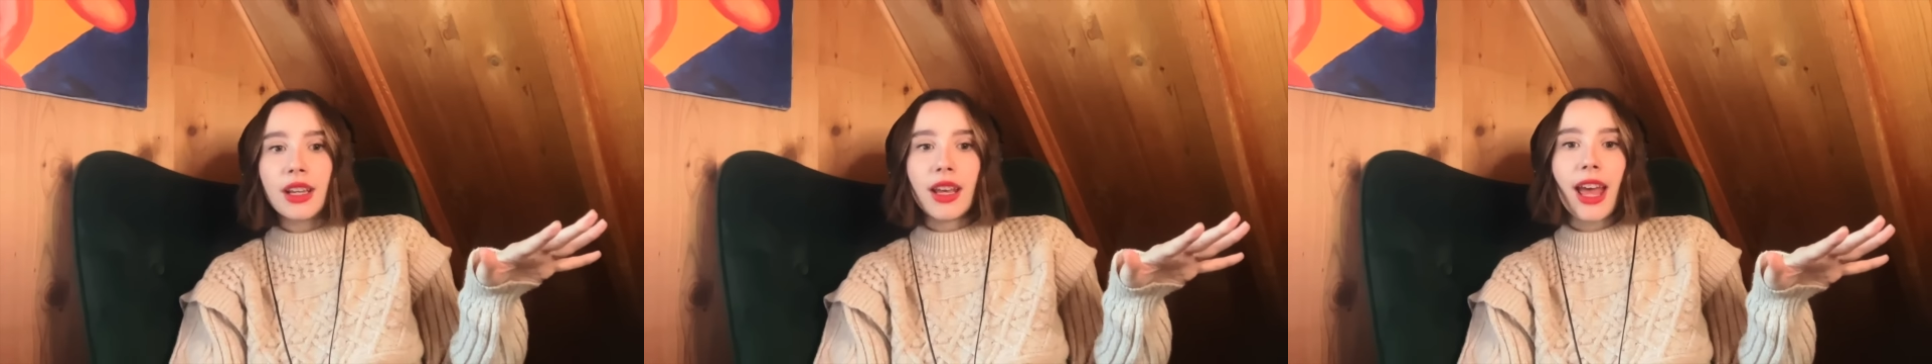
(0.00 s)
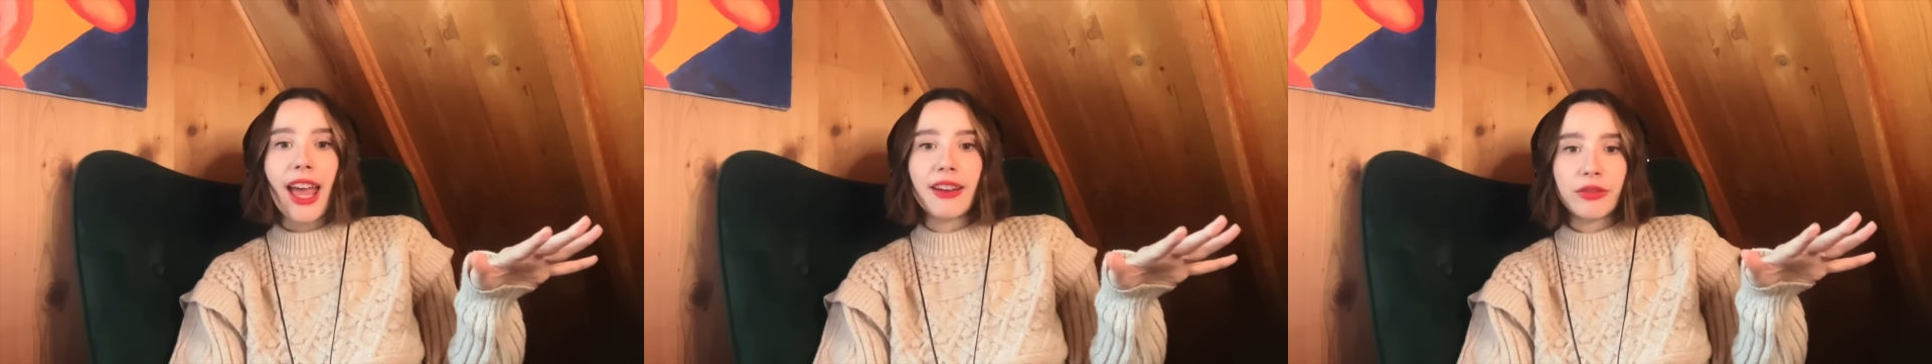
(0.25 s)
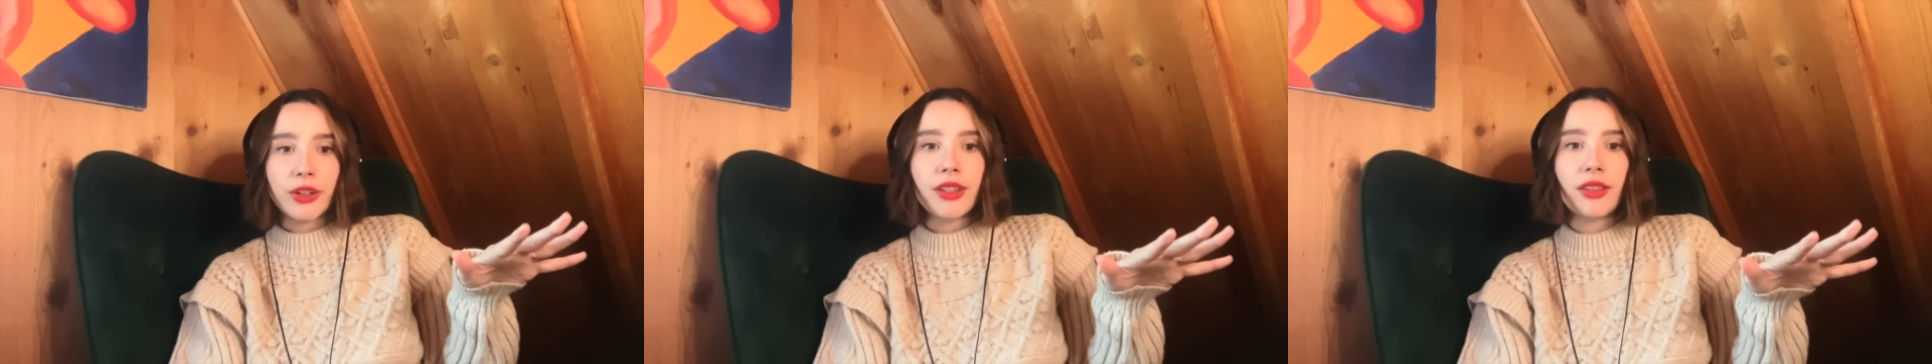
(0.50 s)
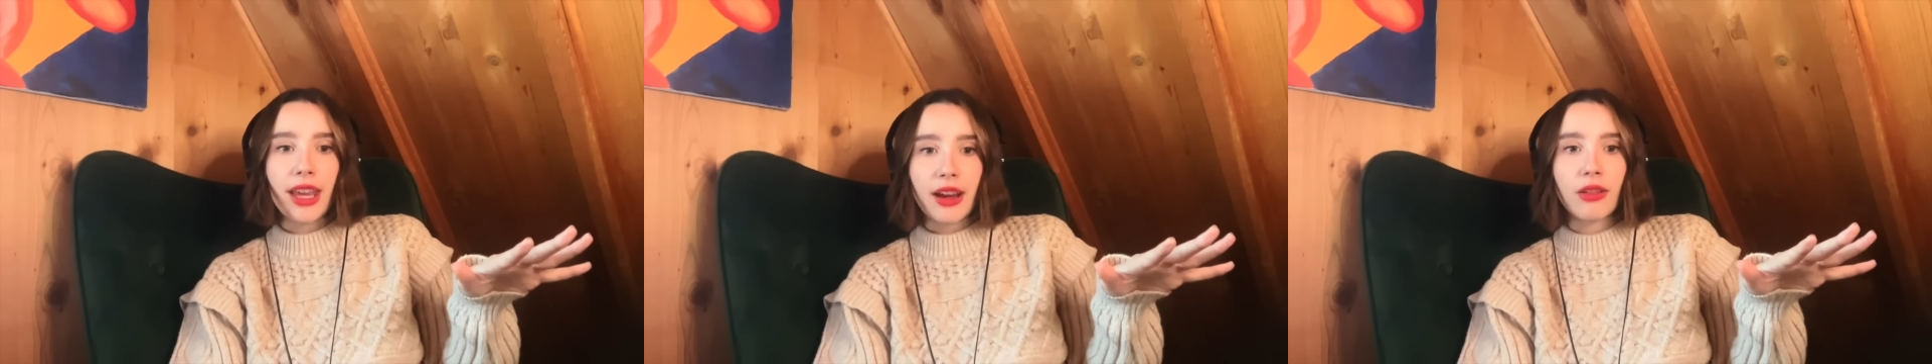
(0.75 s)

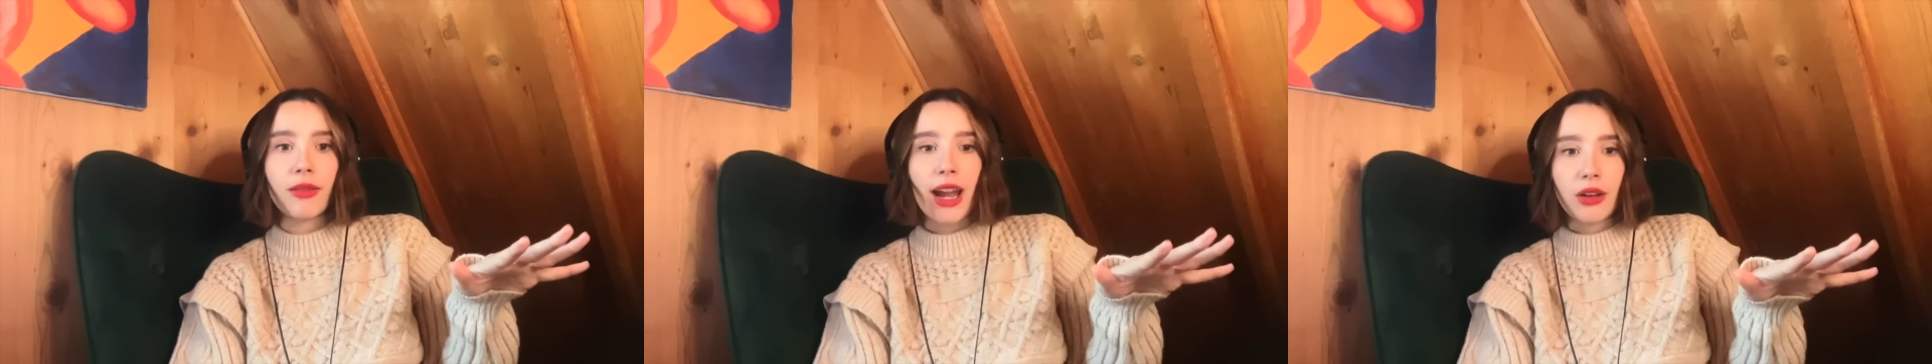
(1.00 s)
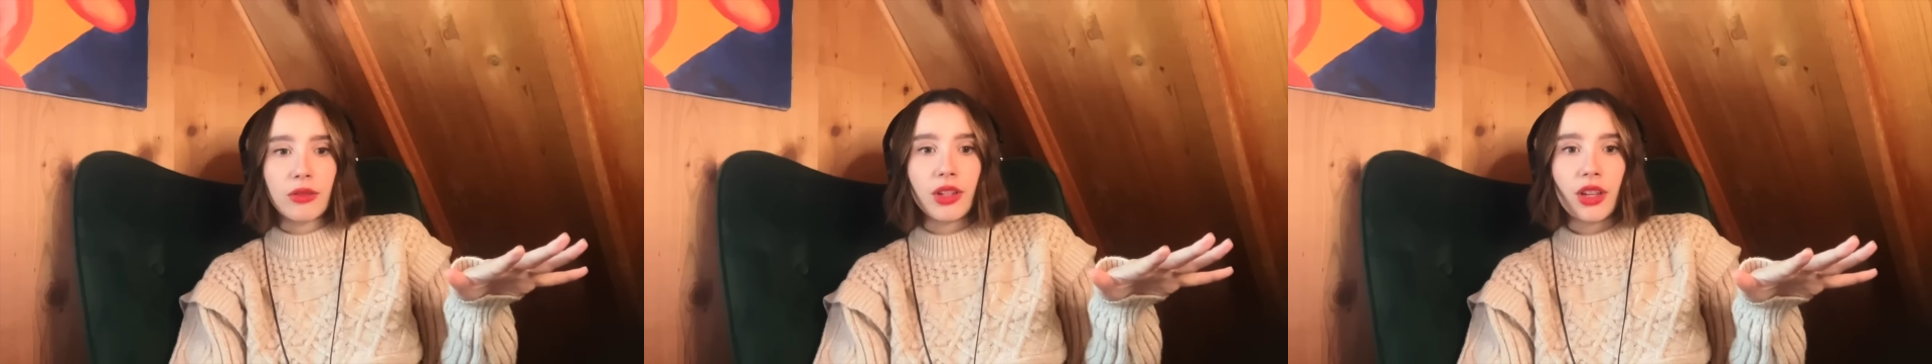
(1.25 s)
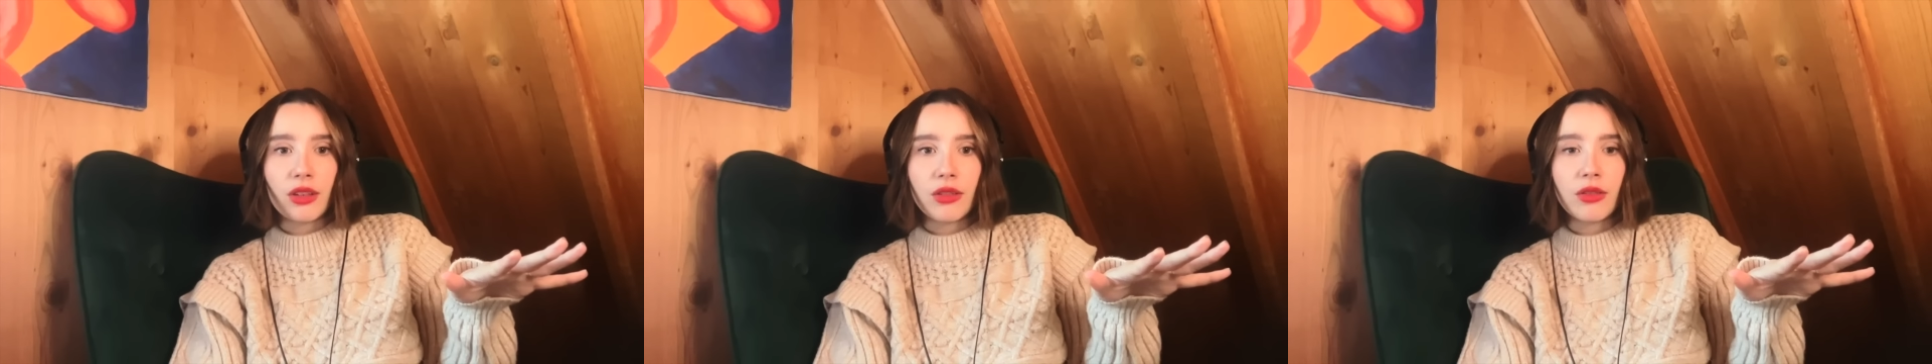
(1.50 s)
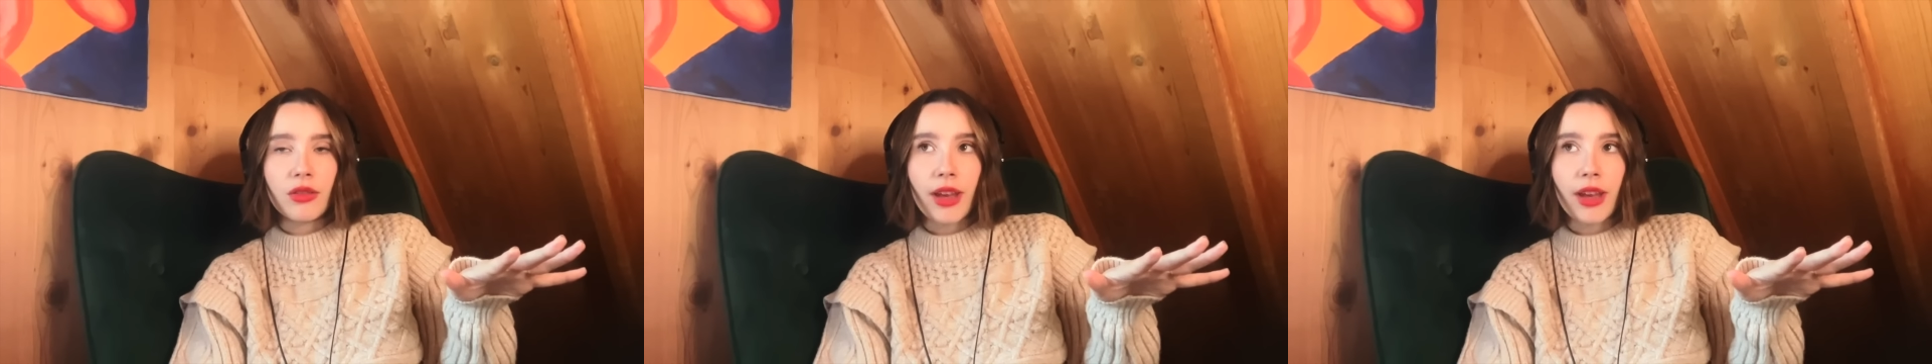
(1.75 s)
everything around you,